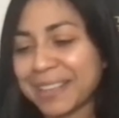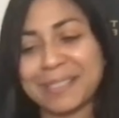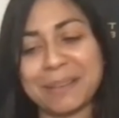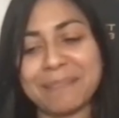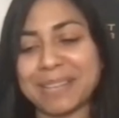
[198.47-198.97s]

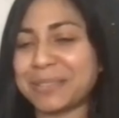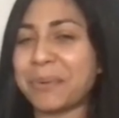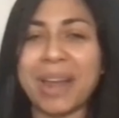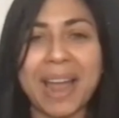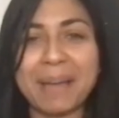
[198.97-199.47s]
Then, based on
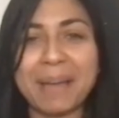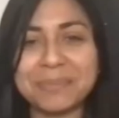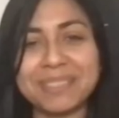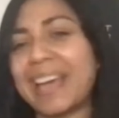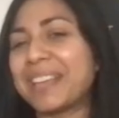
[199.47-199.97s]
what happens
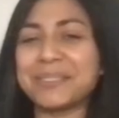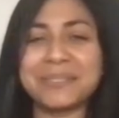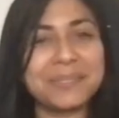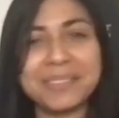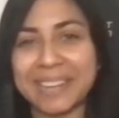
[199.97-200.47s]
with that, you
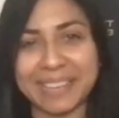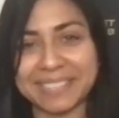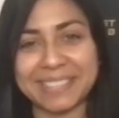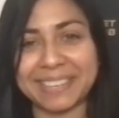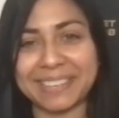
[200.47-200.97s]
do the next
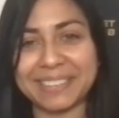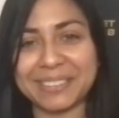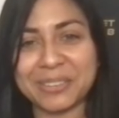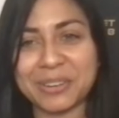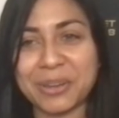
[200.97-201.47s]
thing,
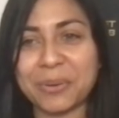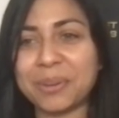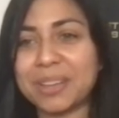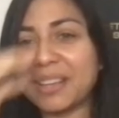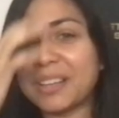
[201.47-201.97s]
No
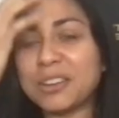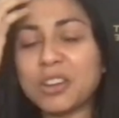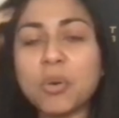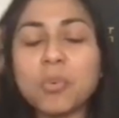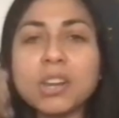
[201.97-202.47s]

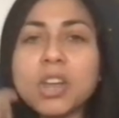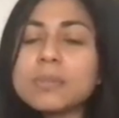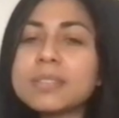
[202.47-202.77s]
one knows.